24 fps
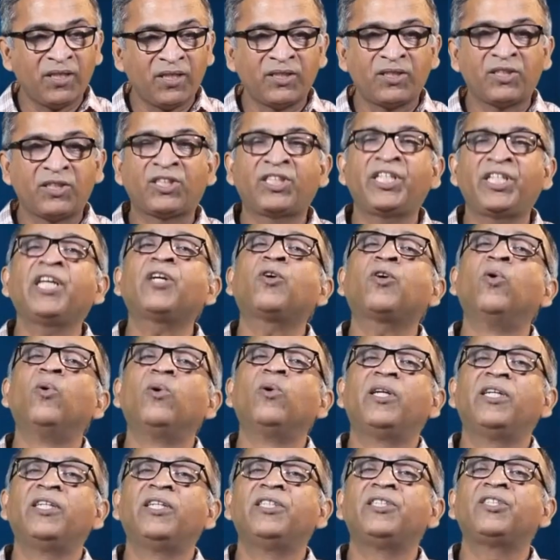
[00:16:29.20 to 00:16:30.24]

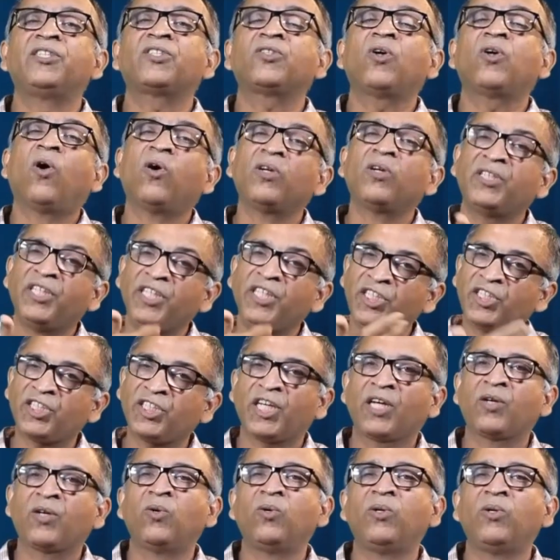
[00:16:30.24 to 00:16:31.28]
stakeholders or the
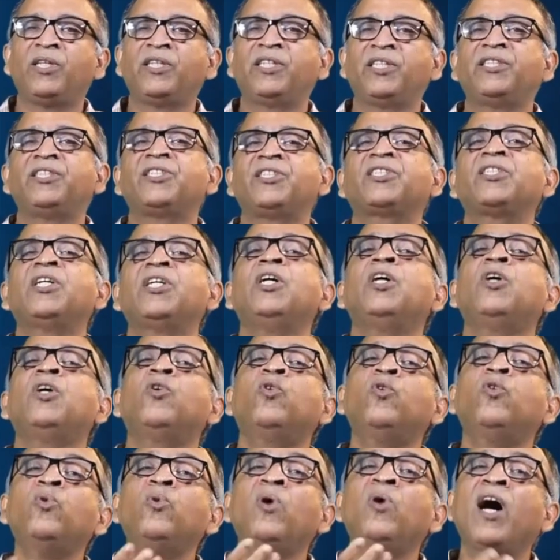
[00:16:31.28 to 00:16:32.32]
shareholders
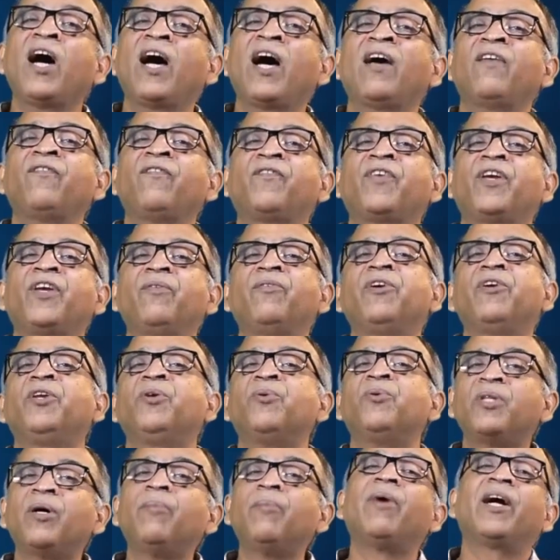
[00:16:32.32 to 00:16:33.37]
who have given
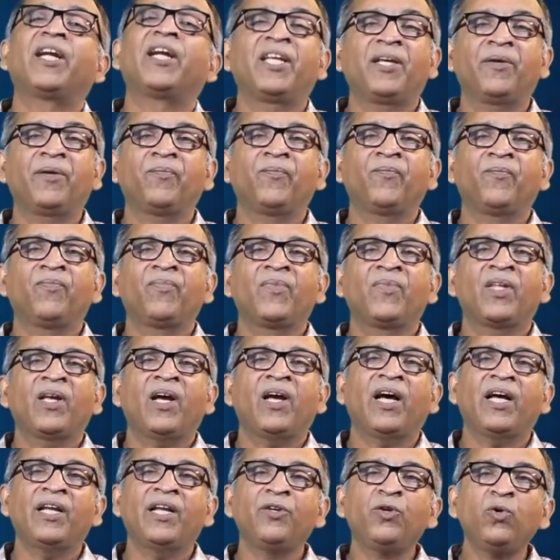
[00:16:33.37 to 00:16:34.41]
you the money,
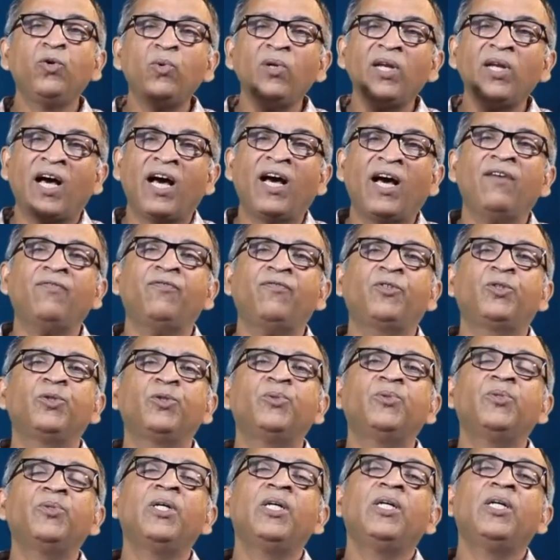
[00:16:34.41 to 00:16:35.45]
and you will have
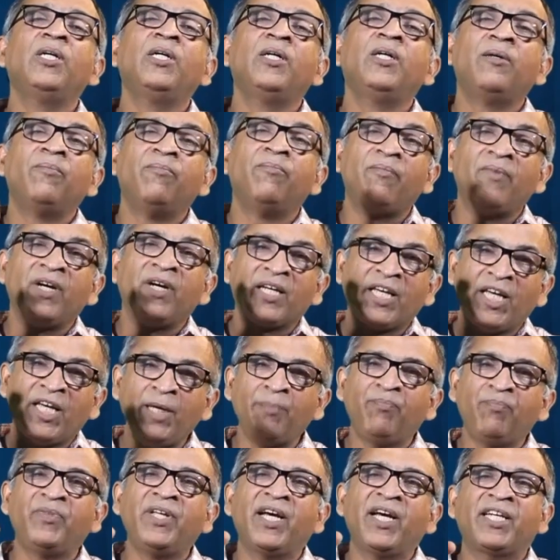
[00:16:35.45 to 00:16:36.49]
to
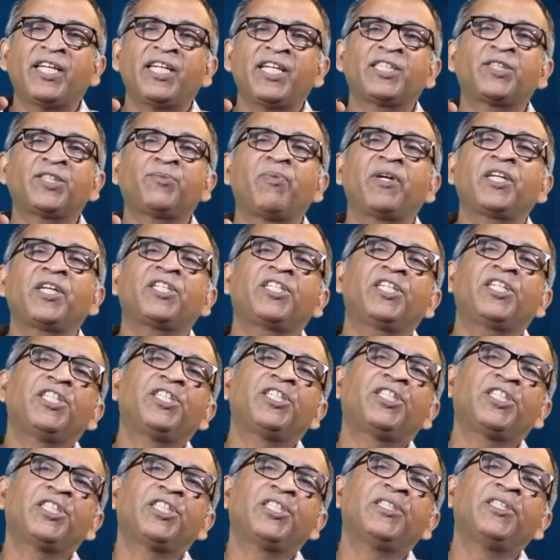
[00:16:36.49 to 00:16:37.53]
keep that
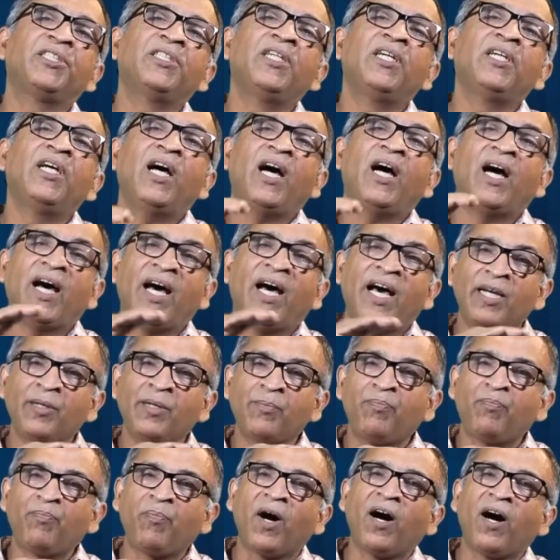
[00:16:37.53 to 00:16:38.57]
expectation
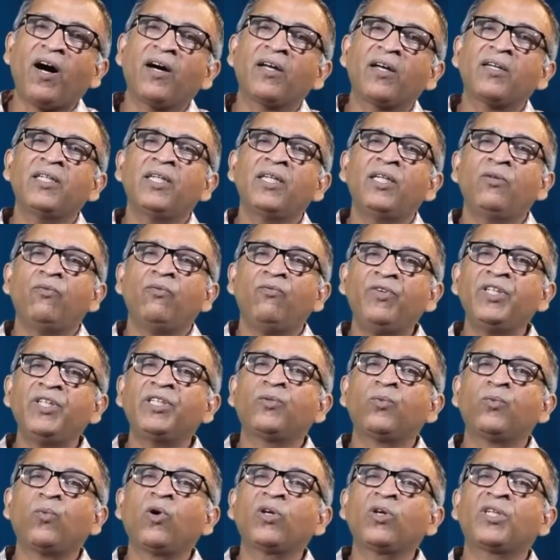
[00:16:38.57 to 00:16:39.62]
at par
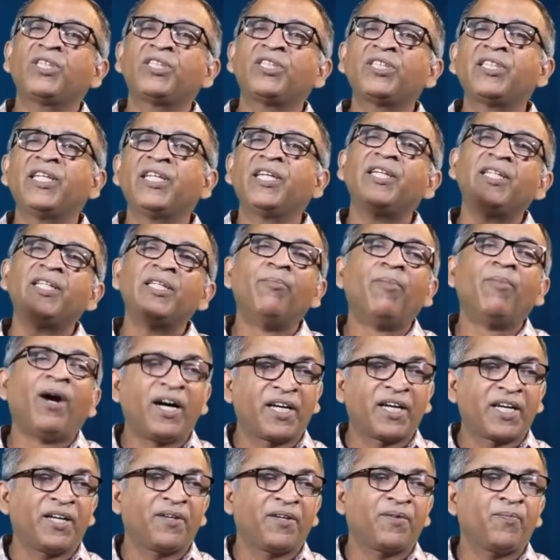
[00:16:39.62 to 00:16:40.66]
with what is there in the
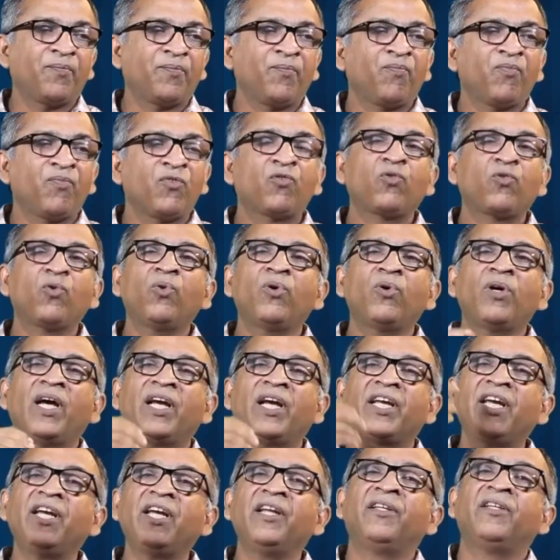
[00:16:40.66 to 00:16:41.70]
market. So
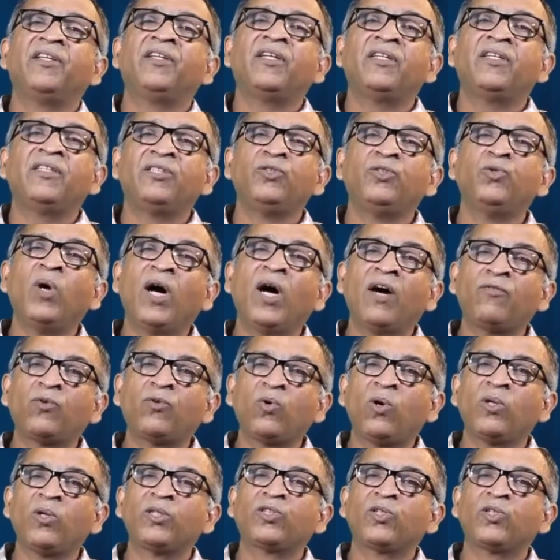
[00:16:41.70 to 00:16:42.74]
again, you have to
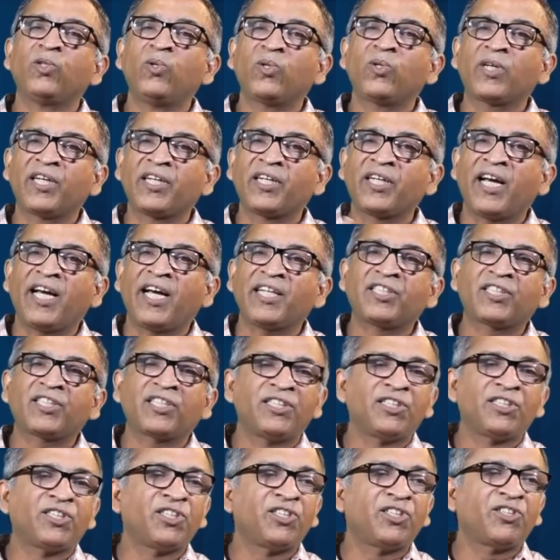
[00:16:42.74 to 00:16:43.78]
also look at tax
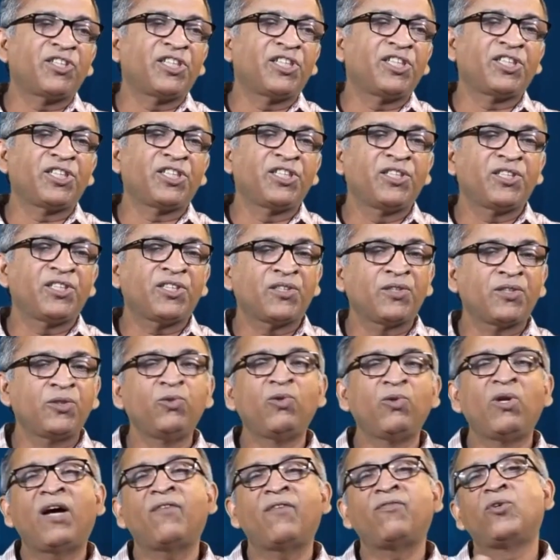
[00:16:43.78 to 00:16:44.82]
considerations,
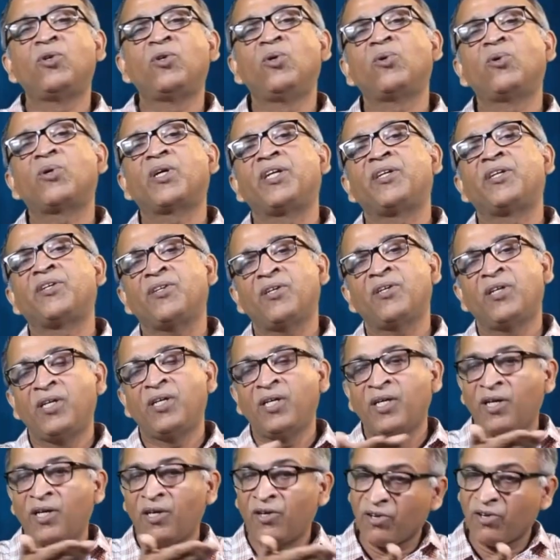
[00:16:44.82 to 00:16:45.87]
you will have to look at
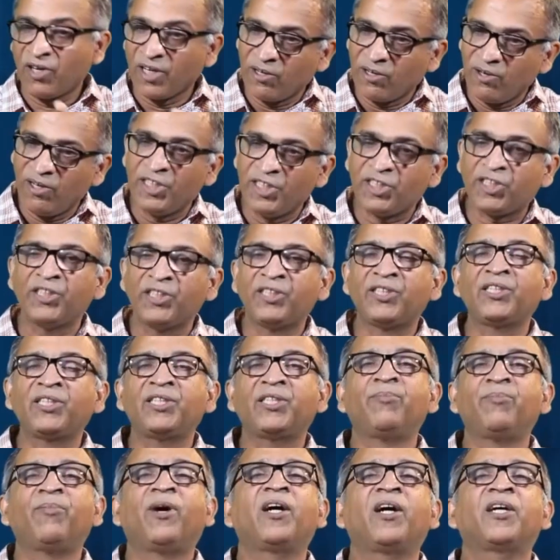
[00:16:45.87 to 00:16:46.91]
regulations in
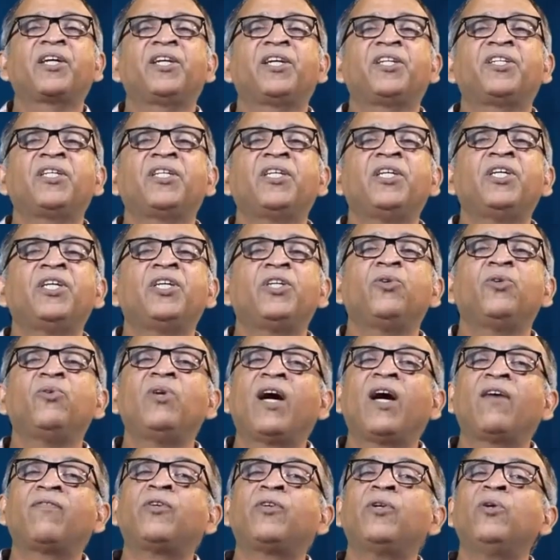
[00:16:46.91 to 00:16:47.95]
the market, you
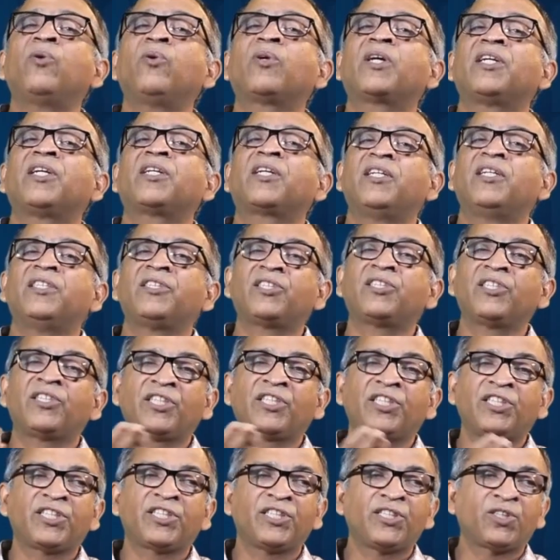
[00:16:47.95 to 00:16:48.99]
will have to look at
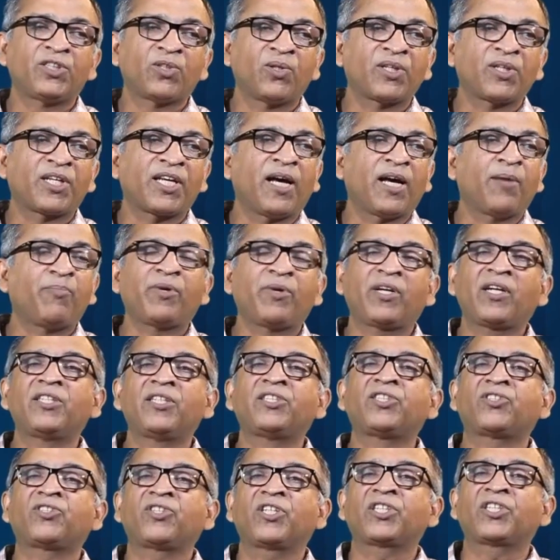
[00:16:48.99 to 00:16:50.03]
considerations on capital
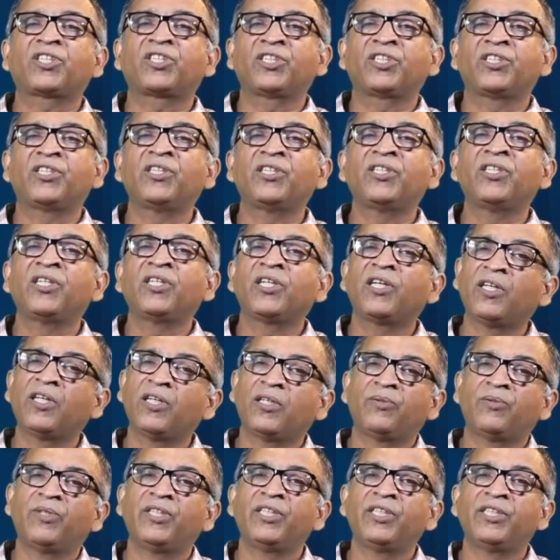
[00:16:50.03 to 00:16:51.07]
structure,
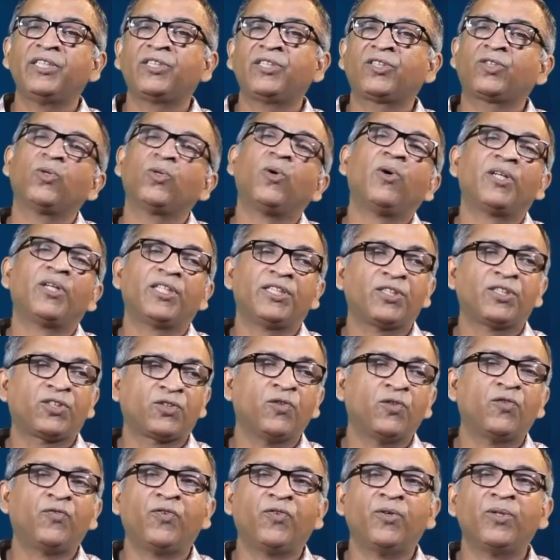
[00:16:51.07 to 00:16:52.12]
governance, so on and
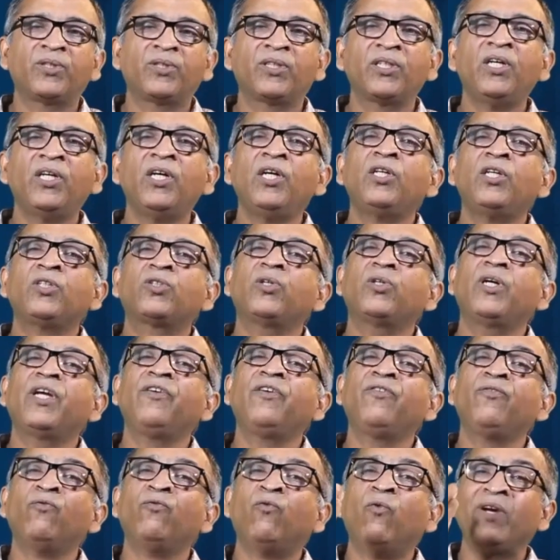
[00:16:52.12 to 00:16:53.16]
so forth. So
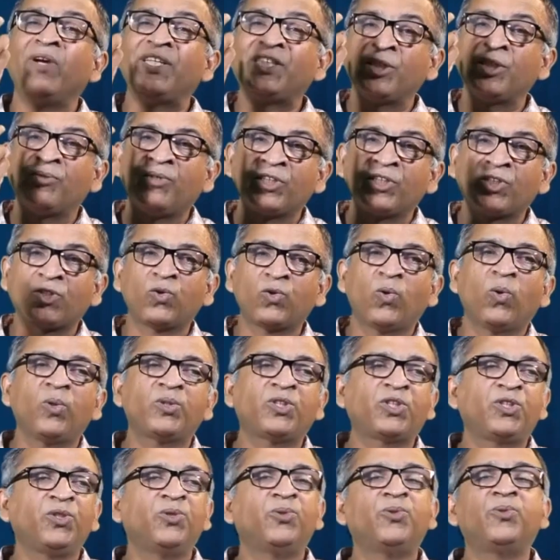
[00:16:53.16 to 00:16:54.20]
whichever
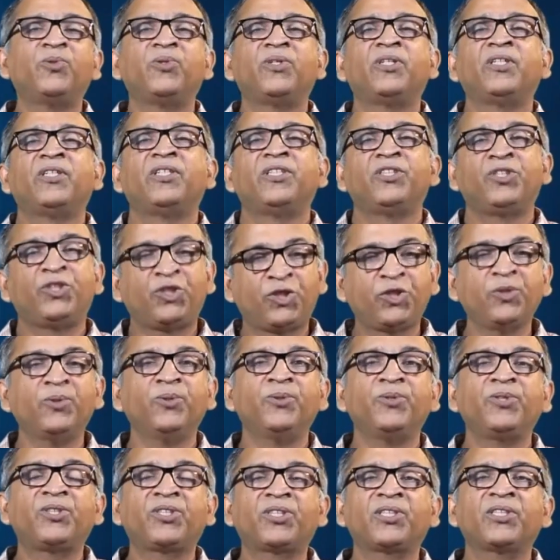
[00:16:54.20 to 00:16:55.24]
source you
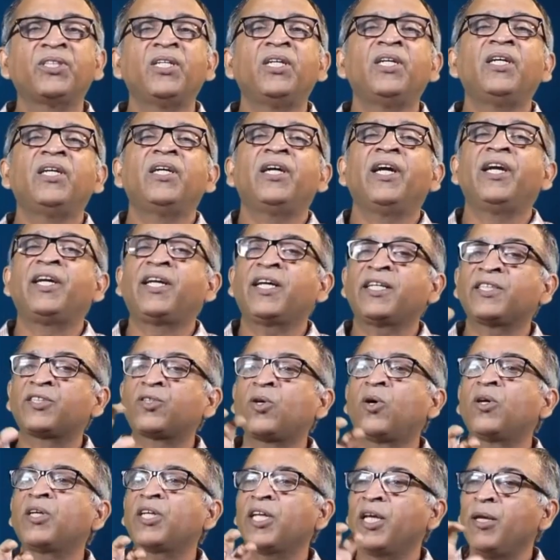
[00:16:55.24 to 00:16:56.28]
choose, it has
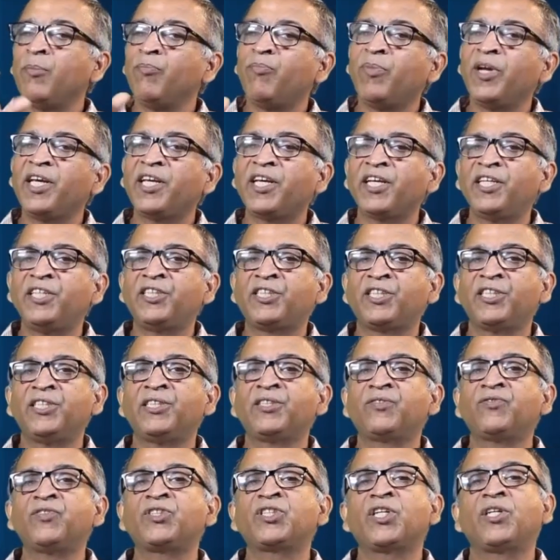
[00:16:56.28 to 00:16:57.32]
got
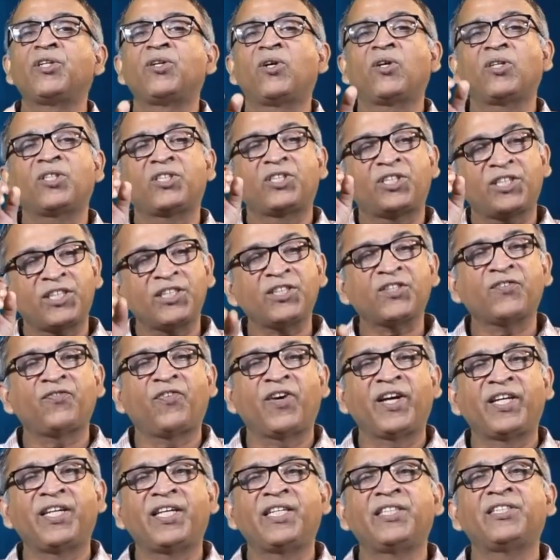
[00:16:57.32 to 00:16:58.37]
implications which are not just
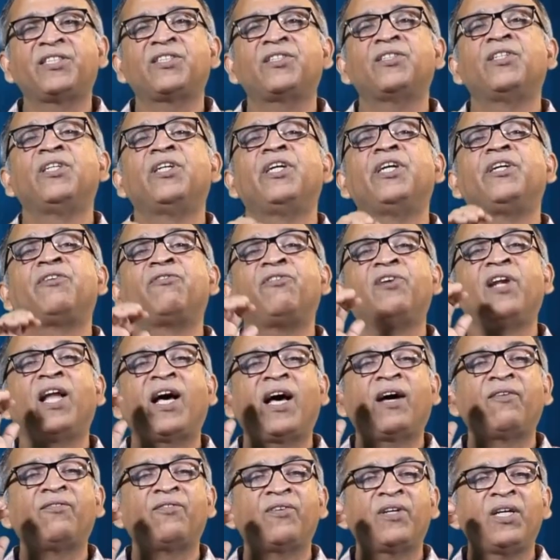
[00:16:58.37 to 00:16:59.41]
finance, it will
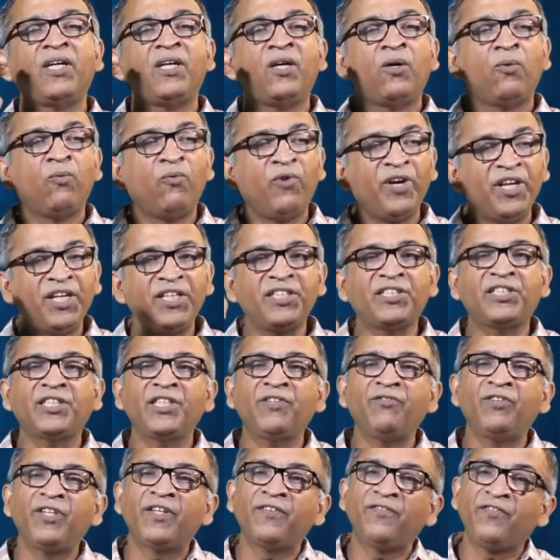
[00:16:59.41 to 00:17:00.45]
have very
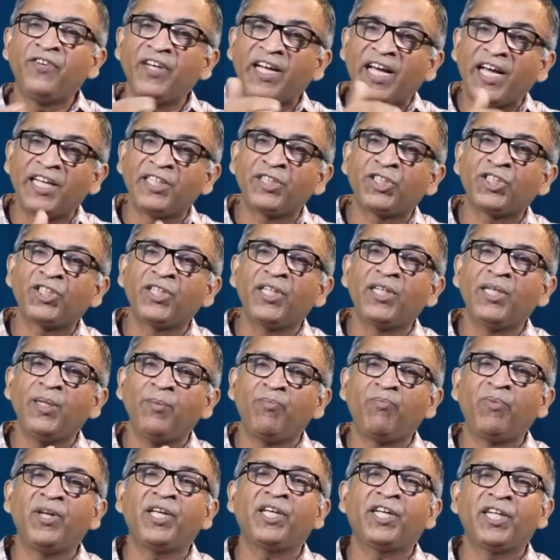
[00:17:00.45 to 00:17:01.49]
severe financial
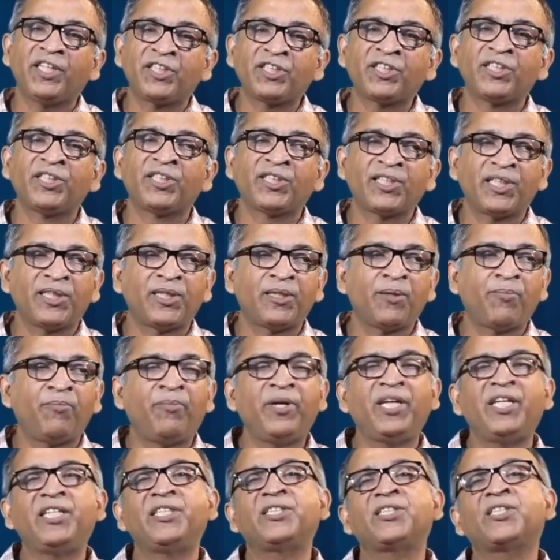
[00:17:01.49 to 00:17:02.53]
implications at the
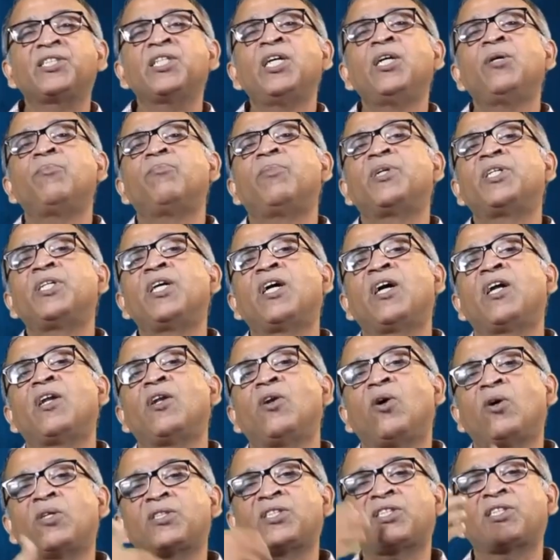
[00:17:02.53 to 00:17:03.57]
base, but there are
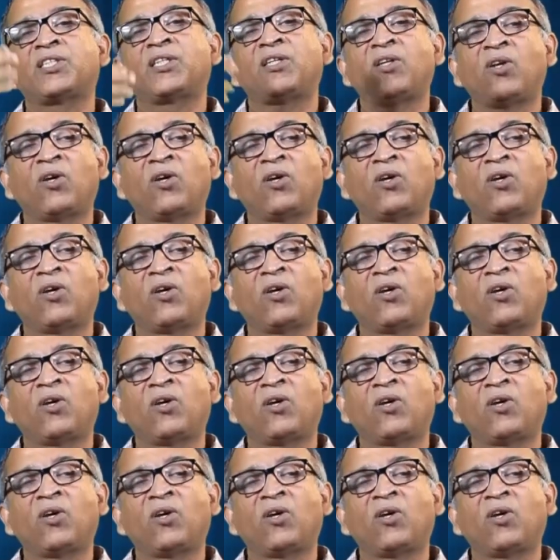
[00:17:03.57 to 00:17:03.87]
lots and